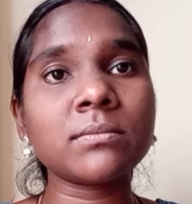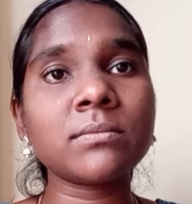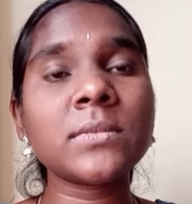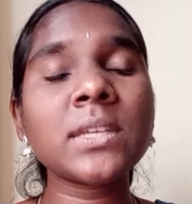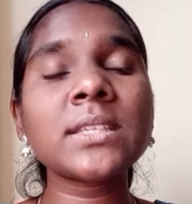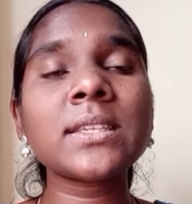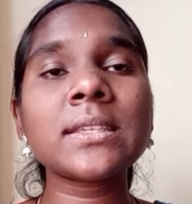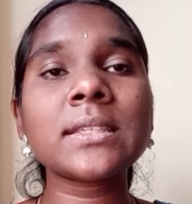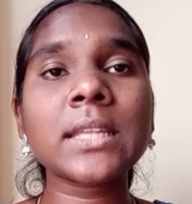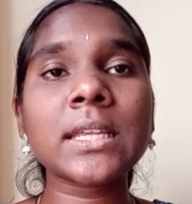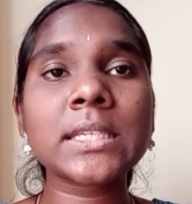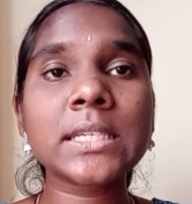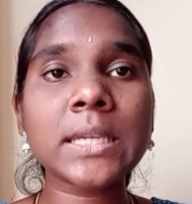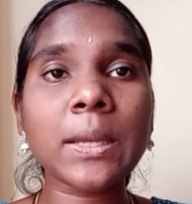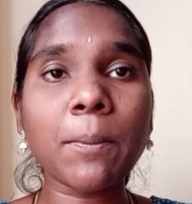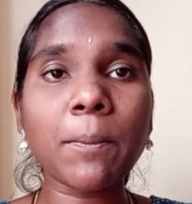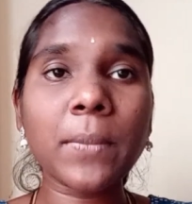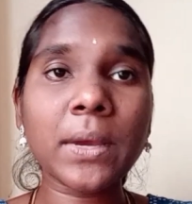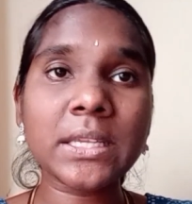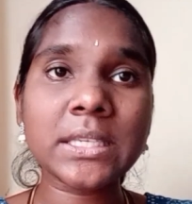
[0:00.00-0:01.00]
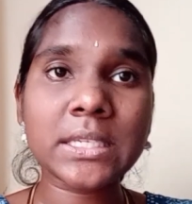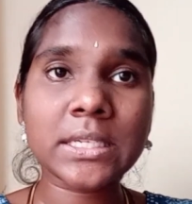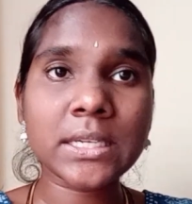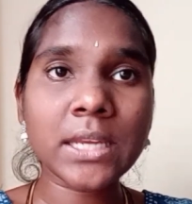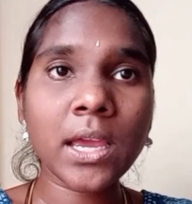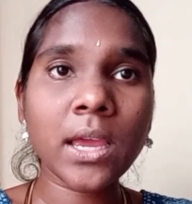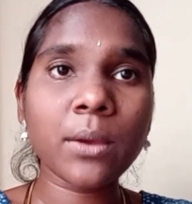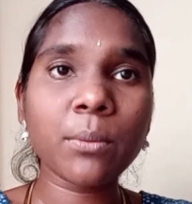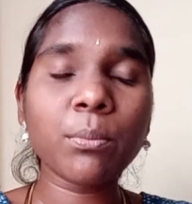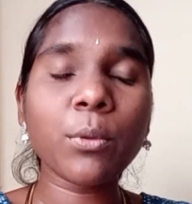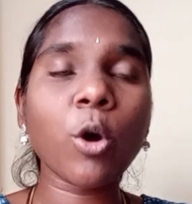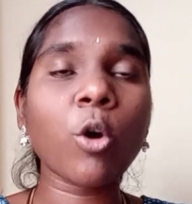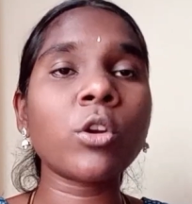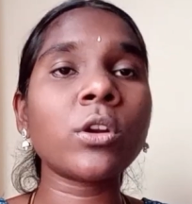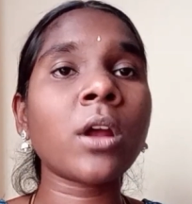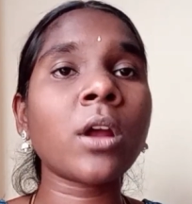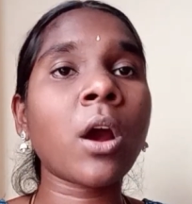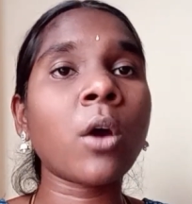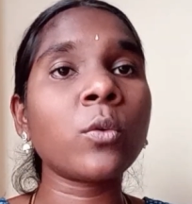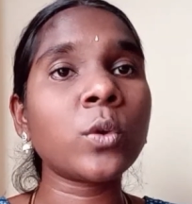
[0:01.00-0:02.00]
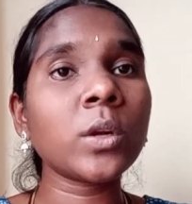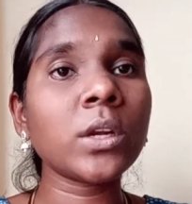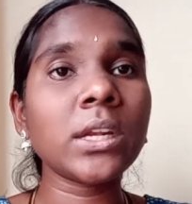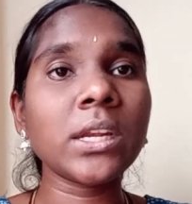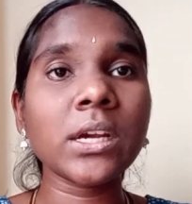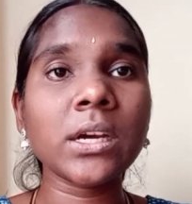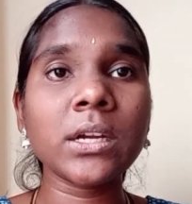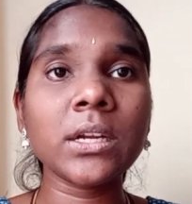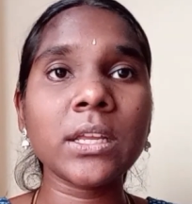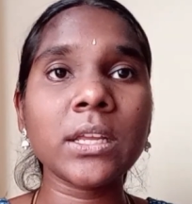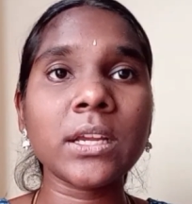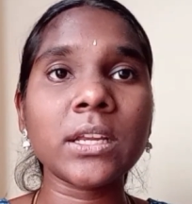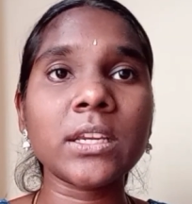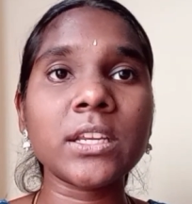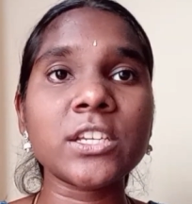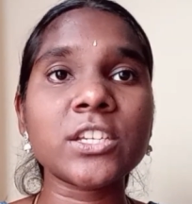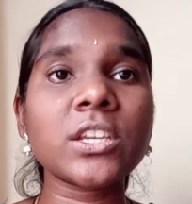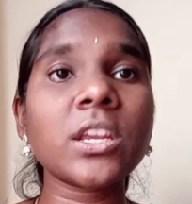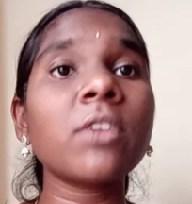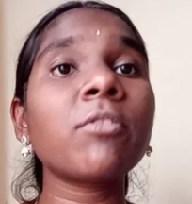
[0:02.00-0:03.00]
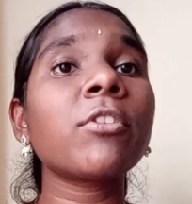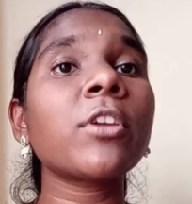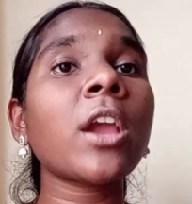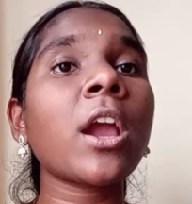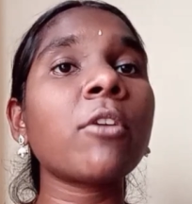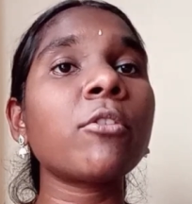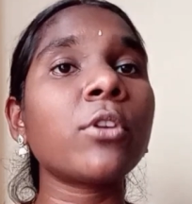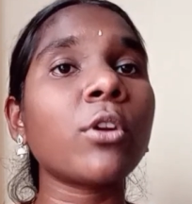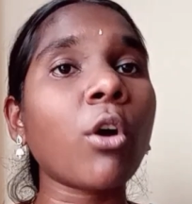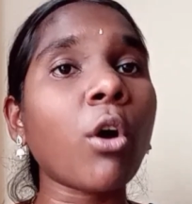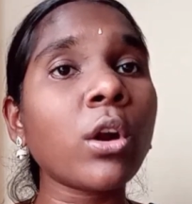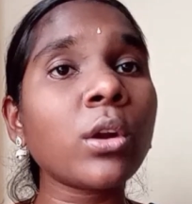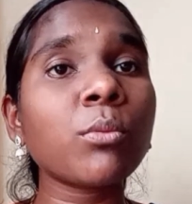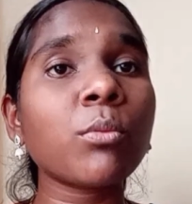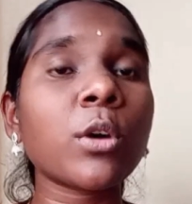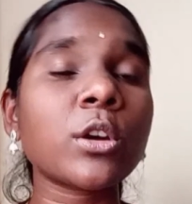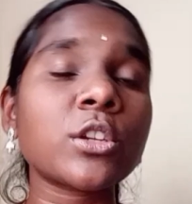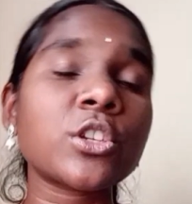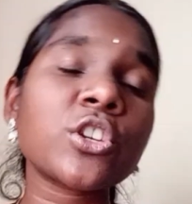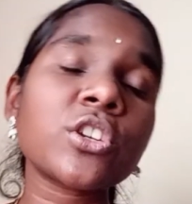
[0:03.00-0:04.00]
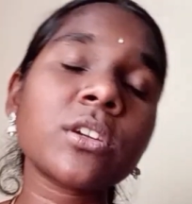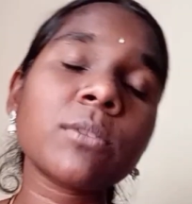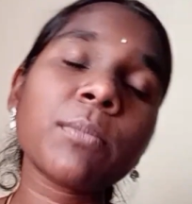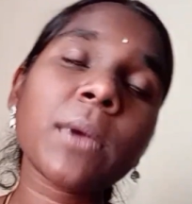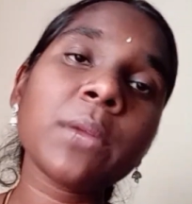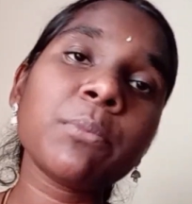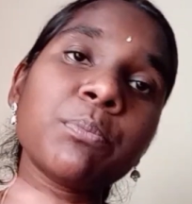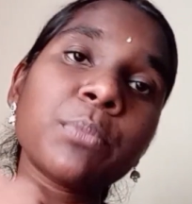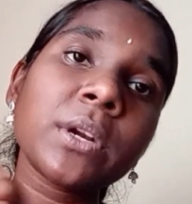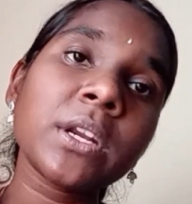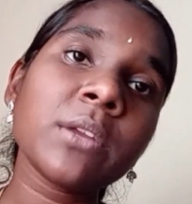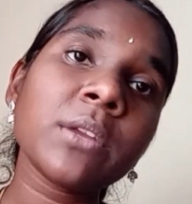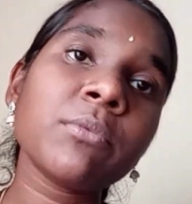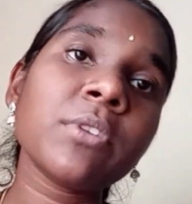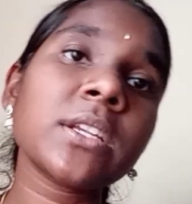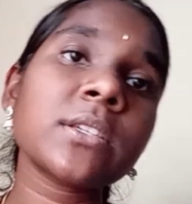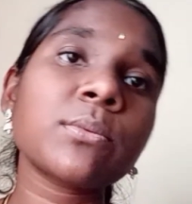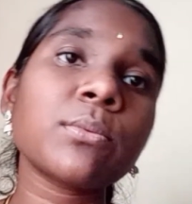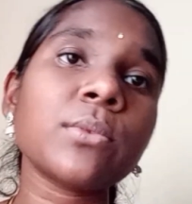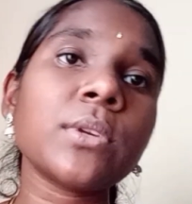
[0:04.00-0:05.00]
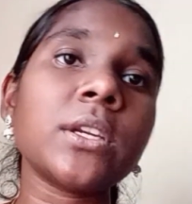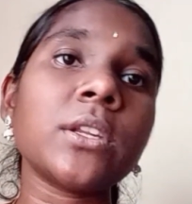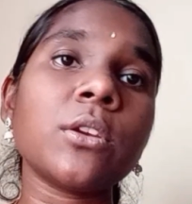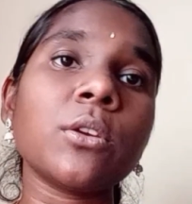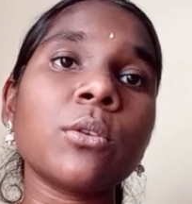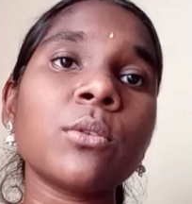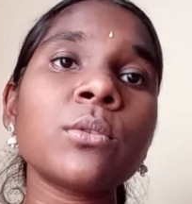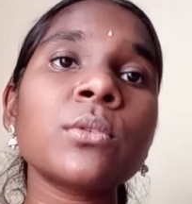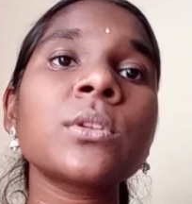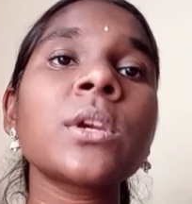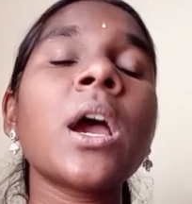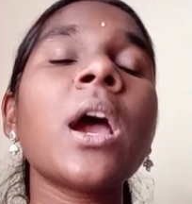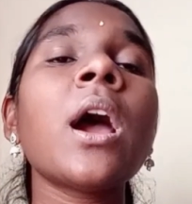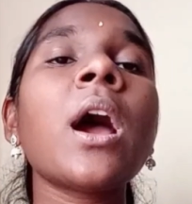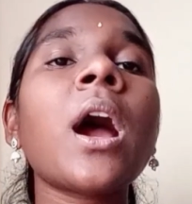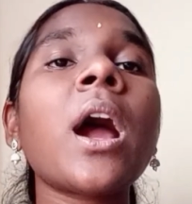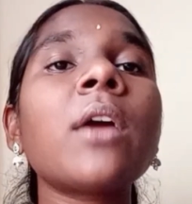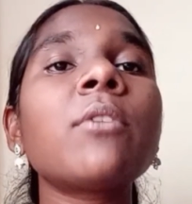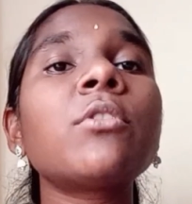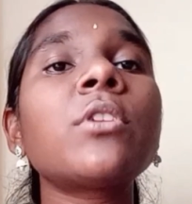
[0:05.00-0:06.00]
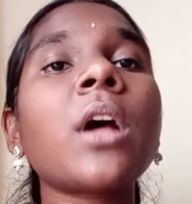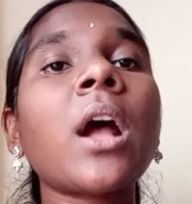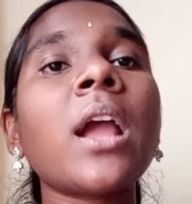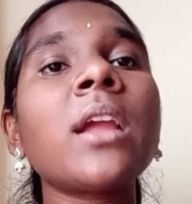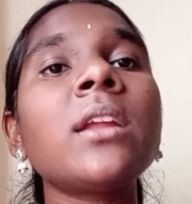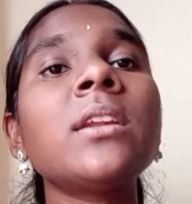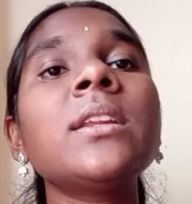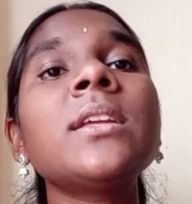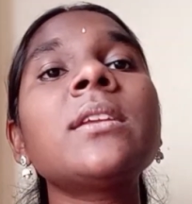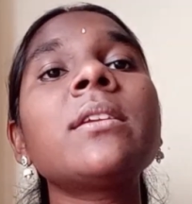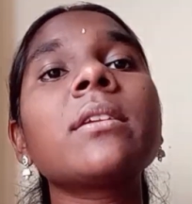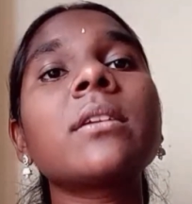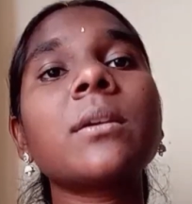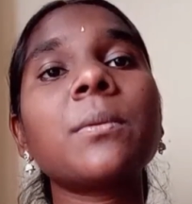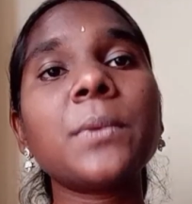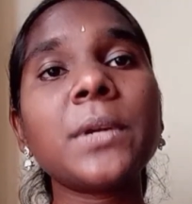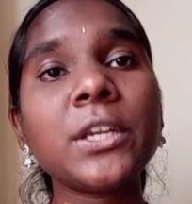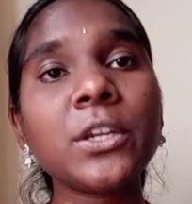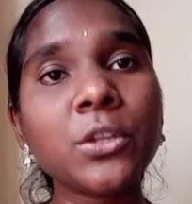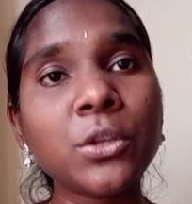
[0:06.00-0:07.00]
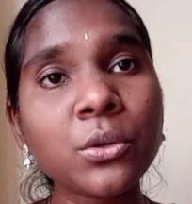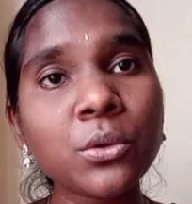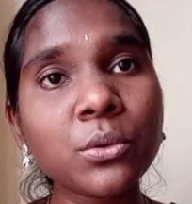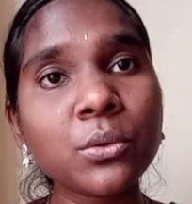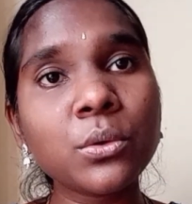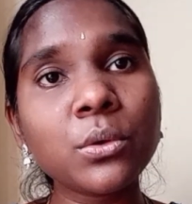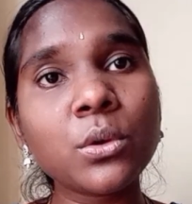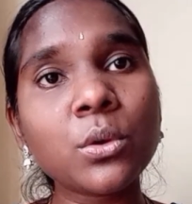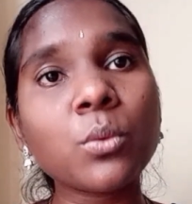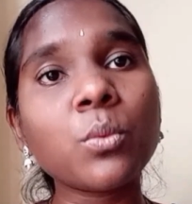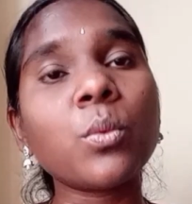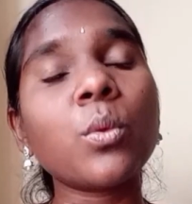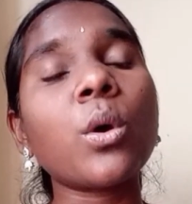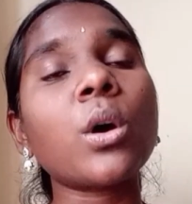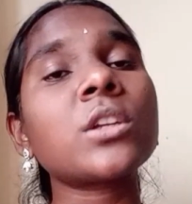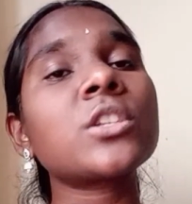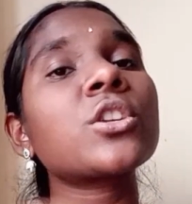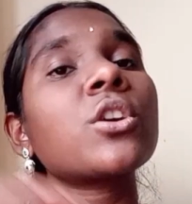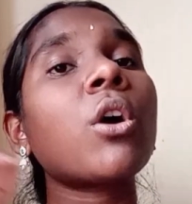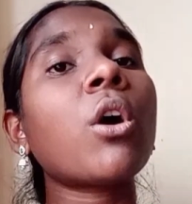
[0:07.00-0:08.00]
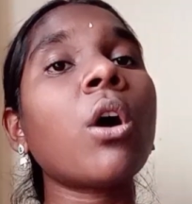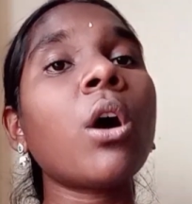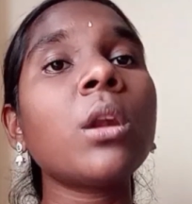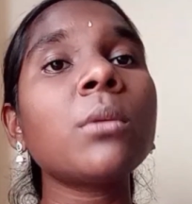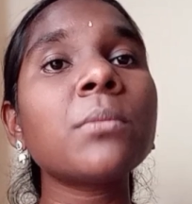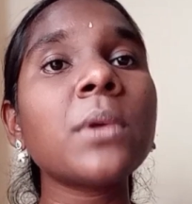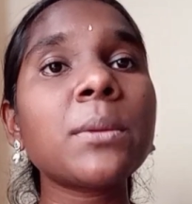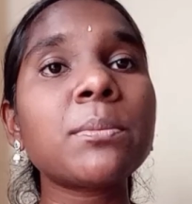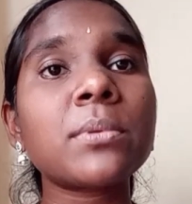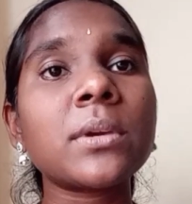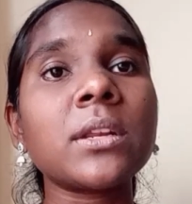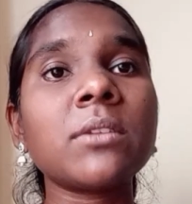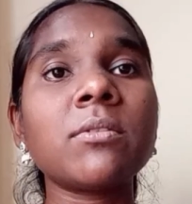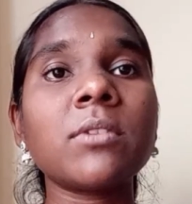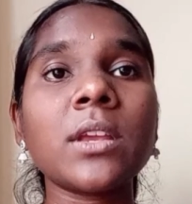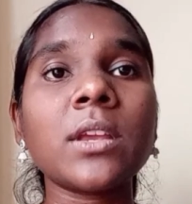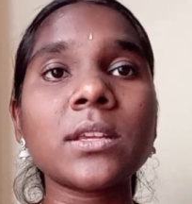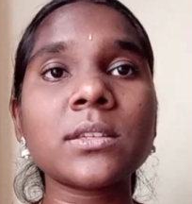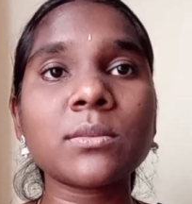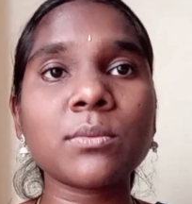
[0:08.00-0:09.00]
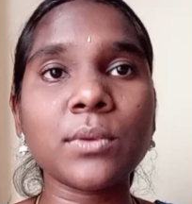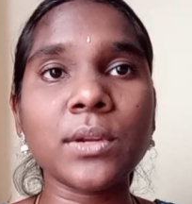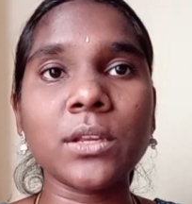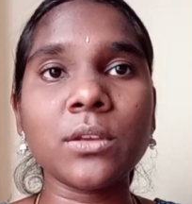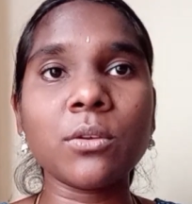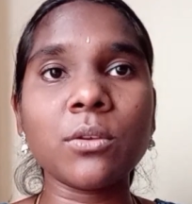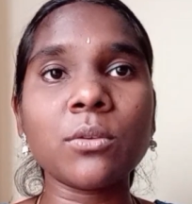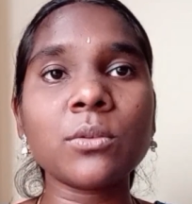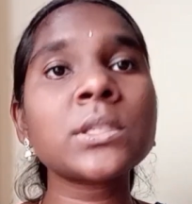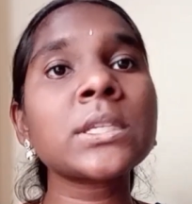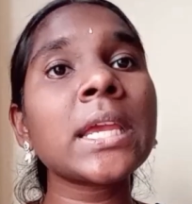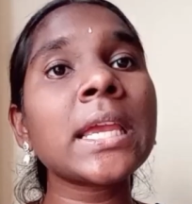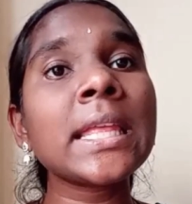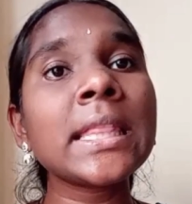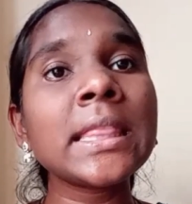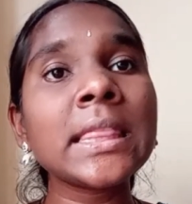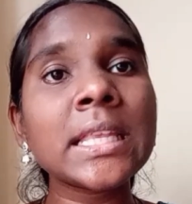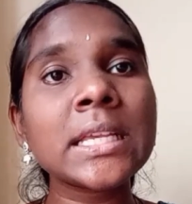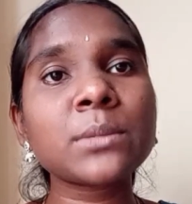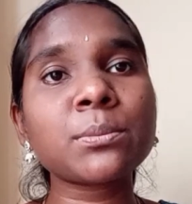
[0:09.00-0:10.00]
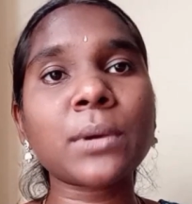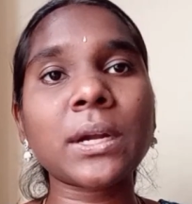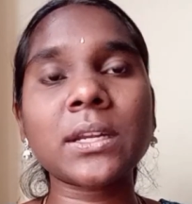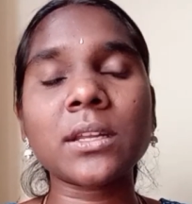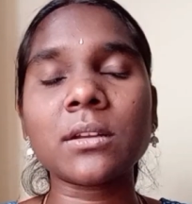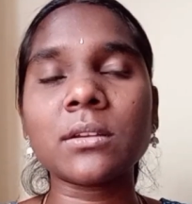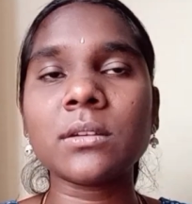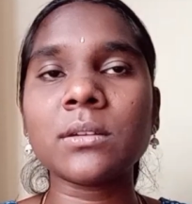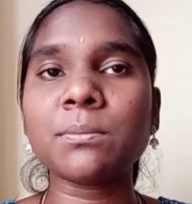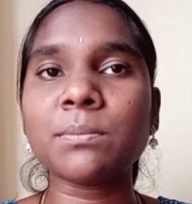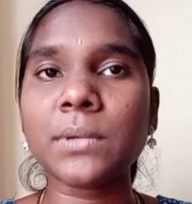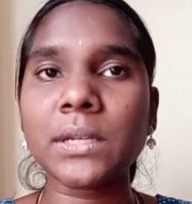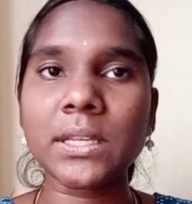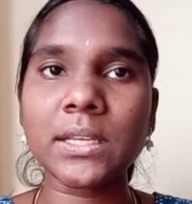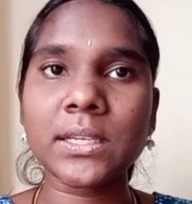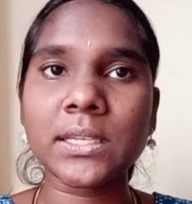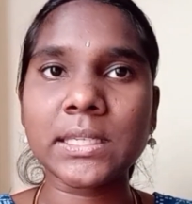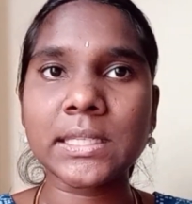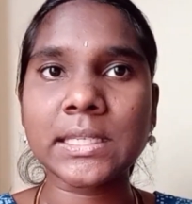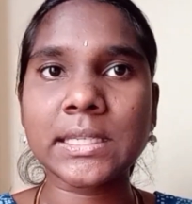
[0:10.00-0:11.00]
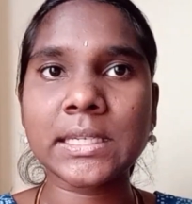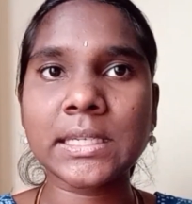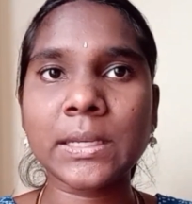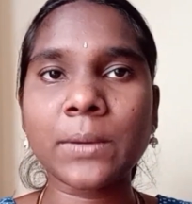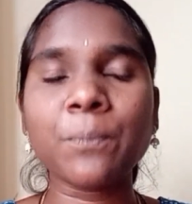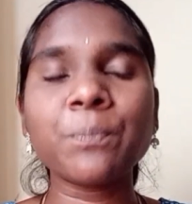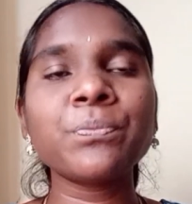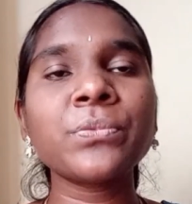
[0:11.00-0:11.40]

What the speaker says: This is the step by step on how to learn English. If you have not watched my previous videos, I would highly recommend you to watch all my previous videos in this particular playlist.